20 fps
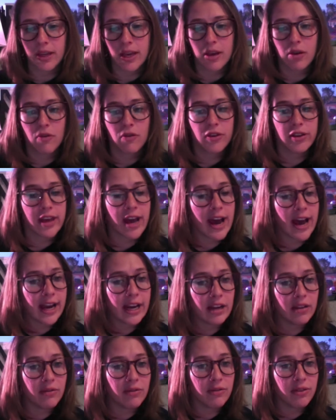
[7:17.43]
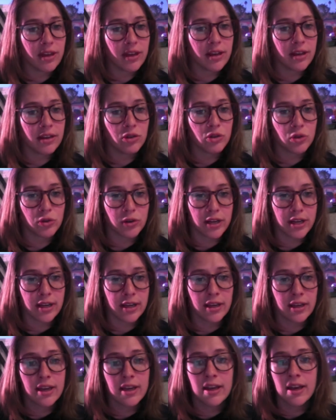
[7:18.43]
For the height of the tree,
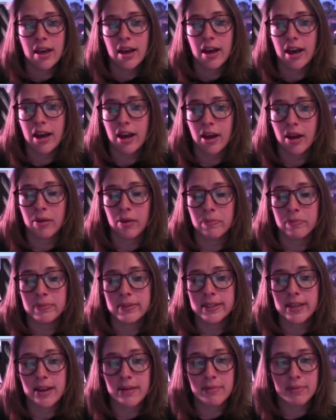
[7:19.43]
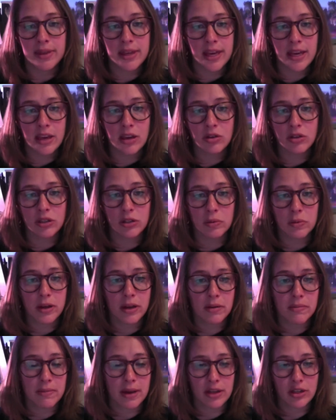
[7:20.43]
same thing, you just want
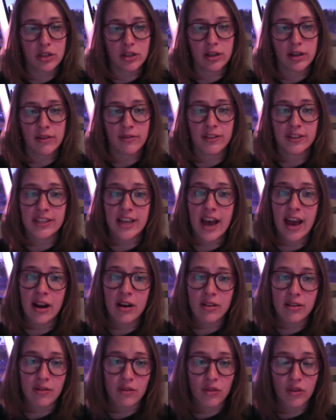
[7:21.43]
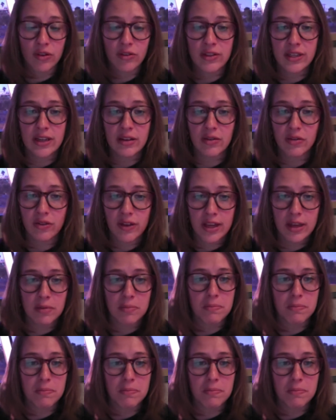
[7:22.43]
to measure if it's higher than 15 feet,